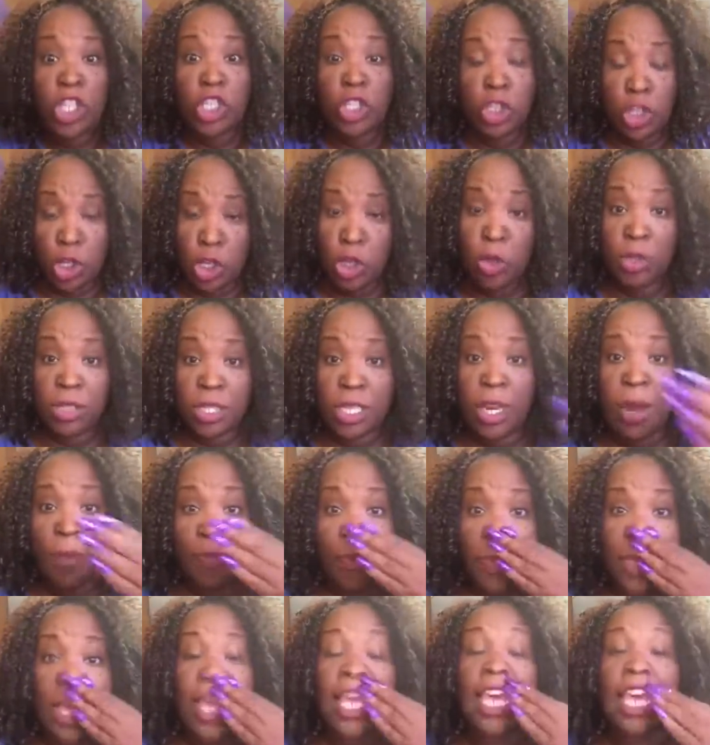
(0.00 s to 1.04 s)
wants you to do
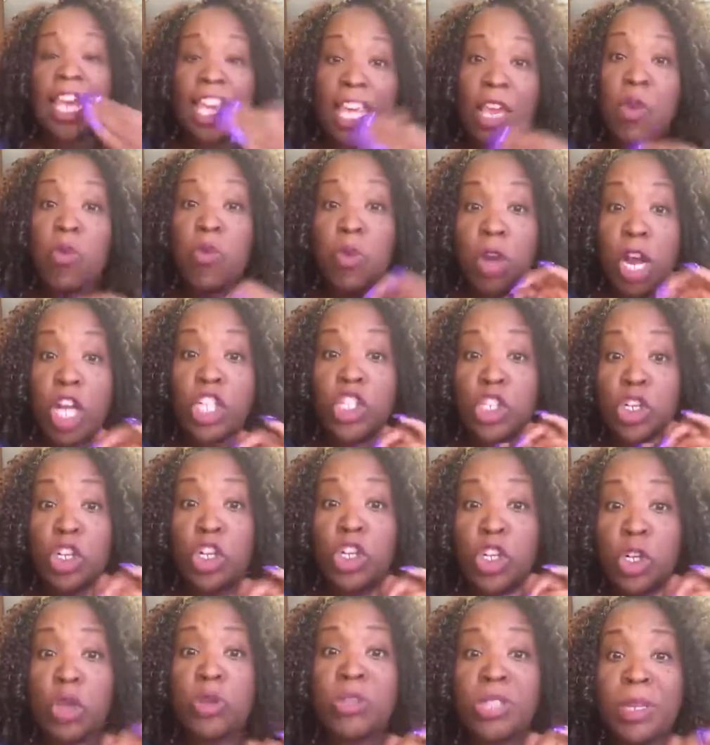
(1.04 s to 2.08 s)
something, he wants you
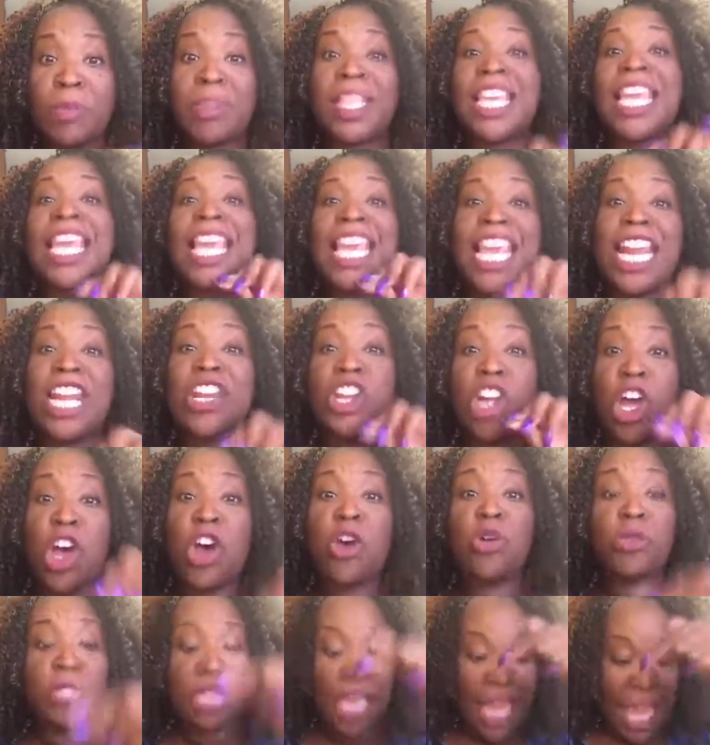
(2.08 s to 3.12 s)
to do something. He
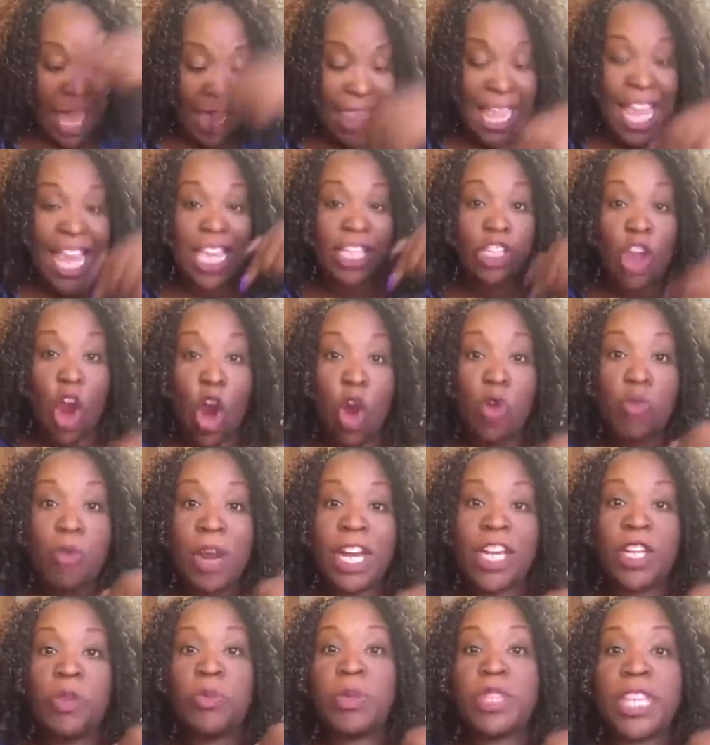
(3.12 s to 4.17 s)
knows that it's
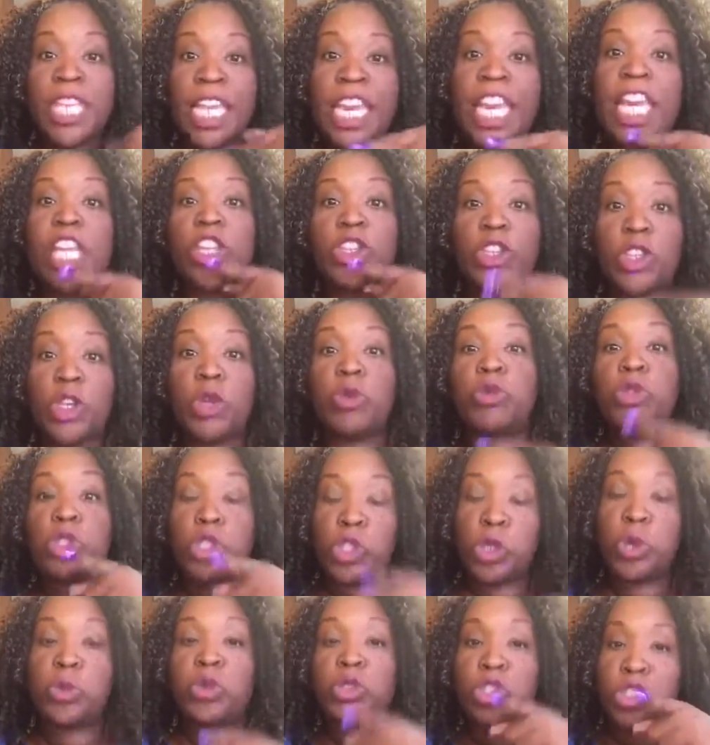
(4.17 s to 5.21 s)
already within you
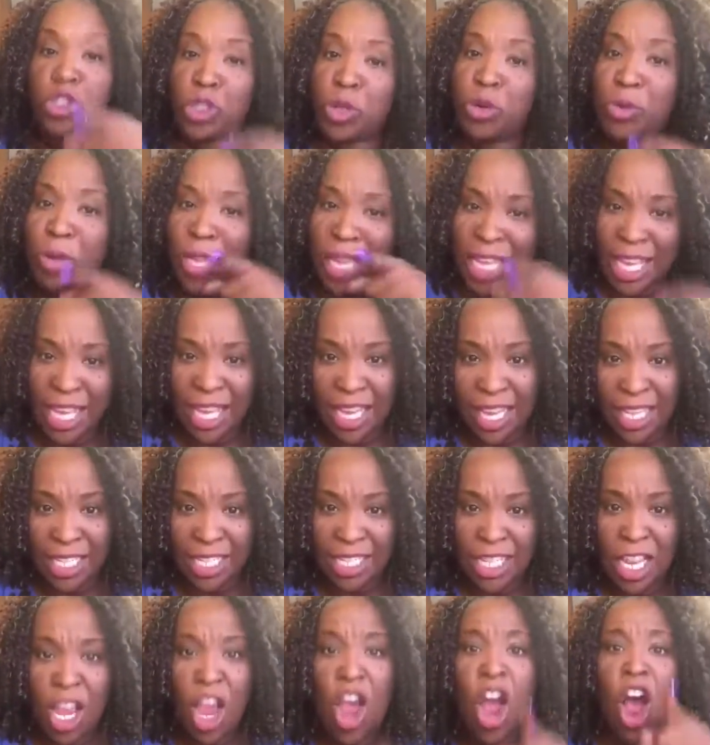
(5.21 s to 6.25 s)
to do
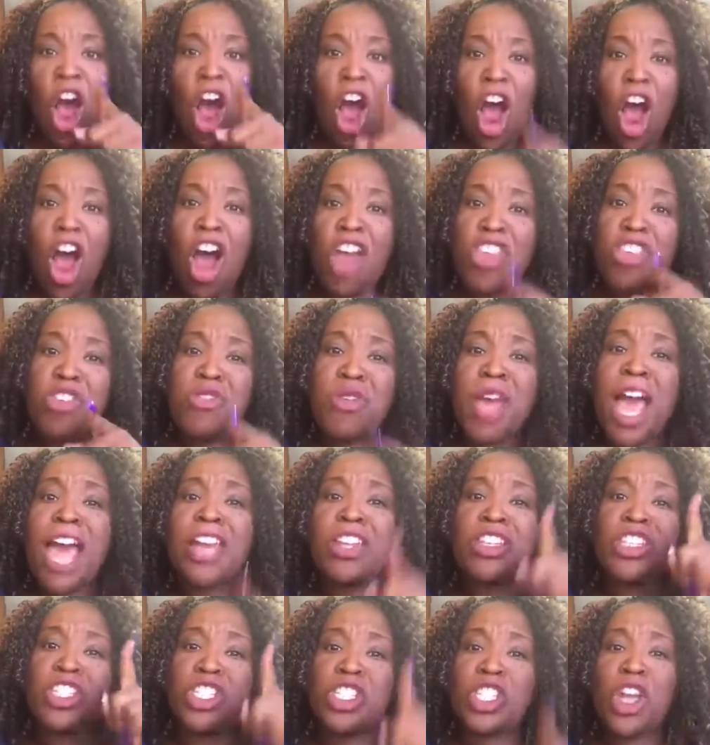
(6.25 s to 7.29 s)
it. All you
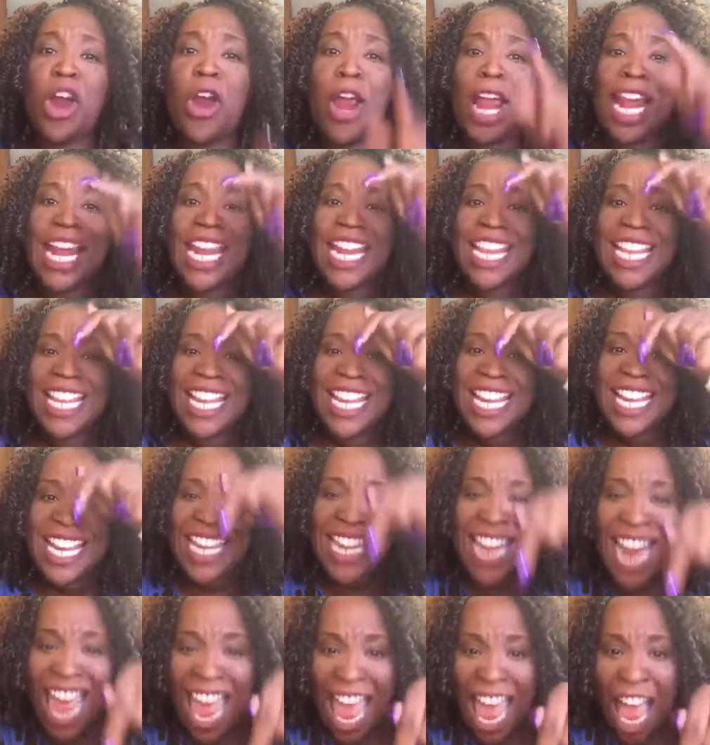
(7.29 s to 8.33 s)
got to start
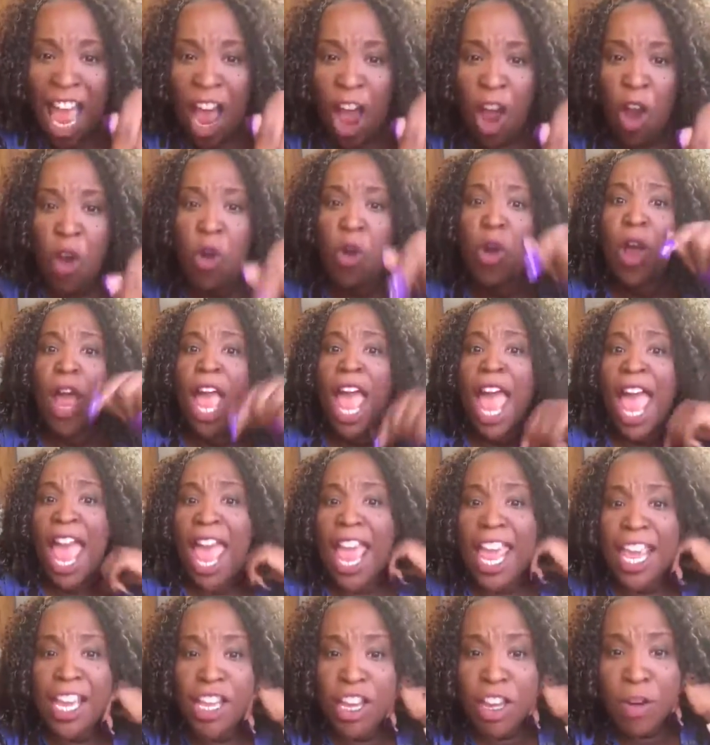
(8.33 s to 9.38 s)
now.
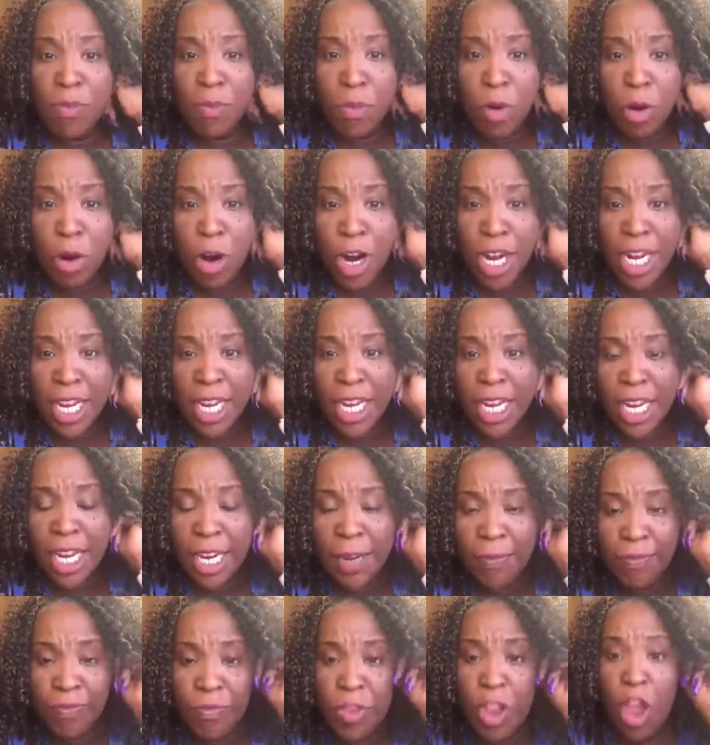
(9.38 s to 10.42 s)
Hey, good
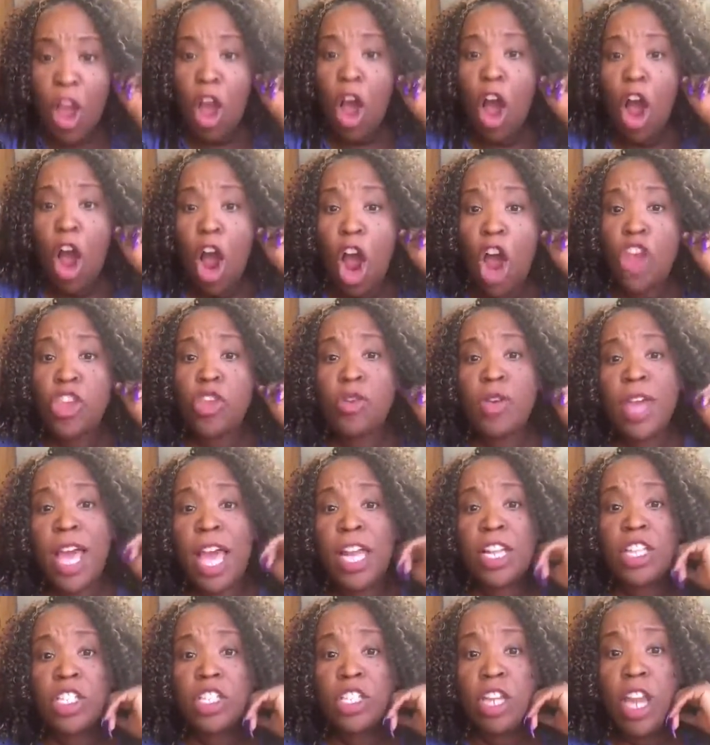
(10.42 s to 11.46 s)
morning. All you
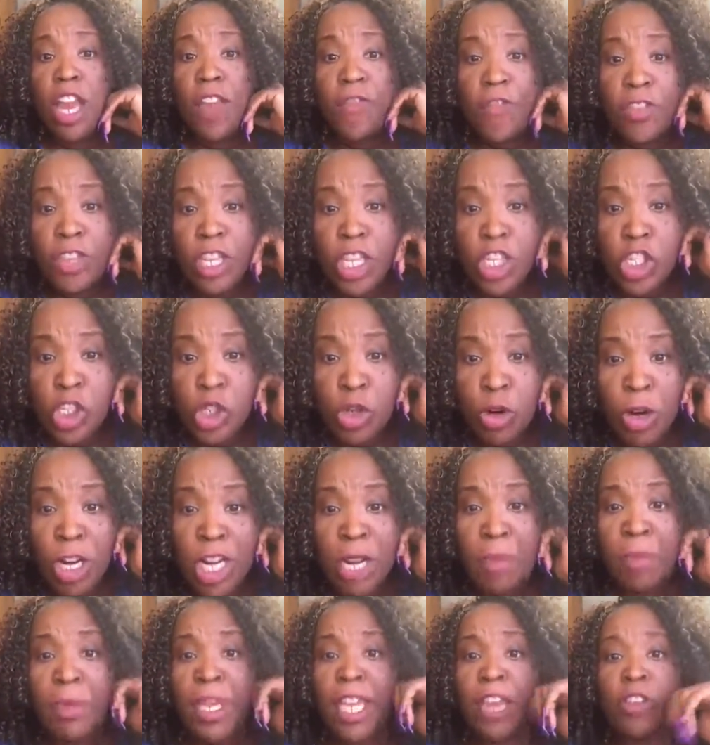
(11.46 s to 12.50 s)
got to start, if you're just
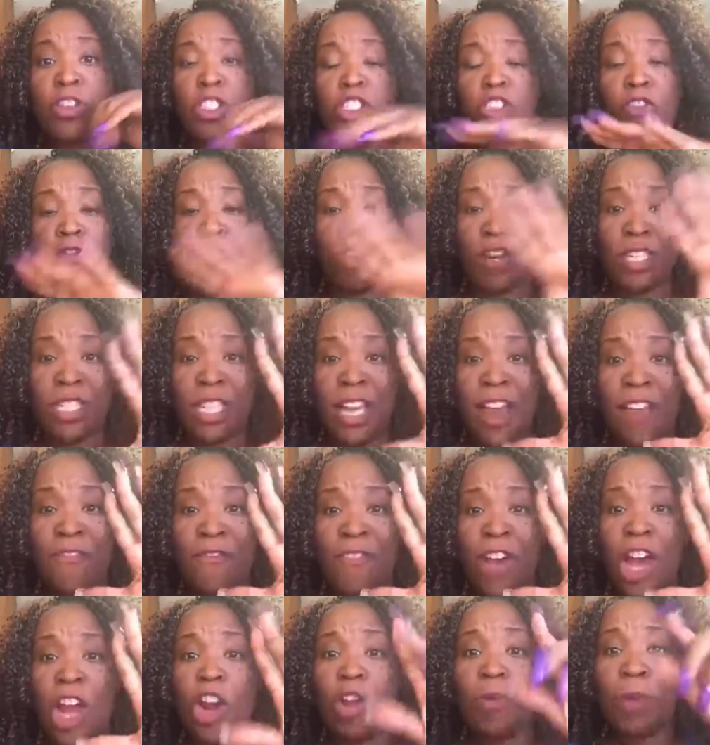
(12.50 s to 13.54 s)
joining me, if it's your first
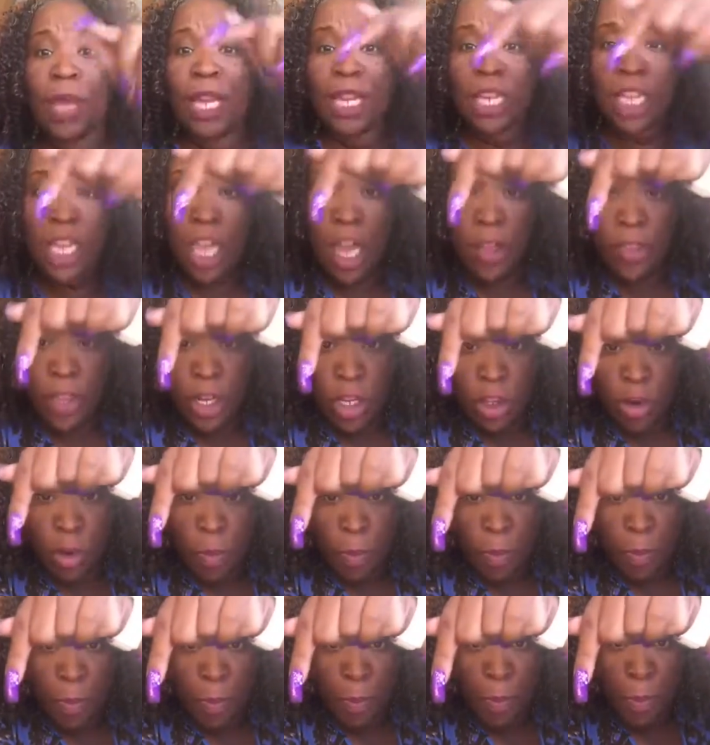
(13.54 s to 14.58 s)
time following me, click on the
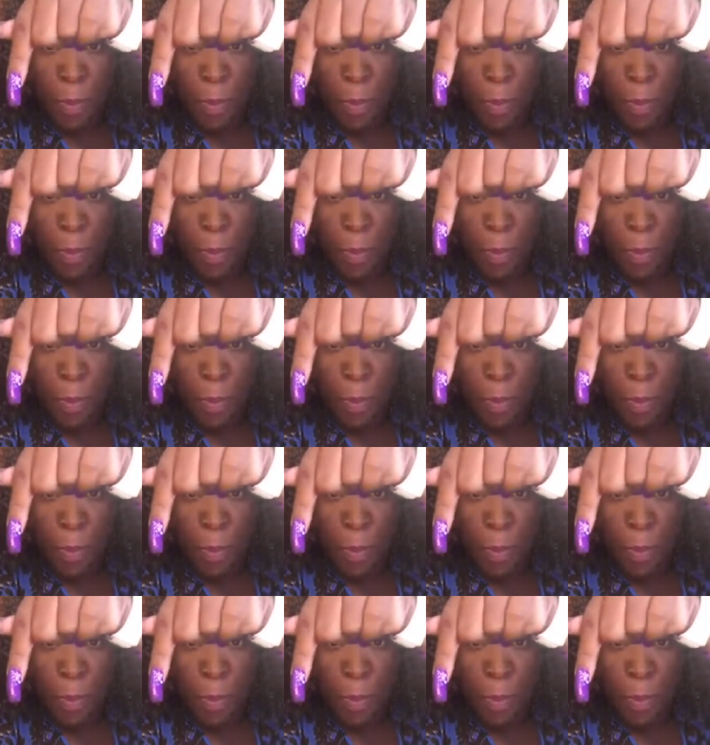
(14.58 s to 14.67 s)
little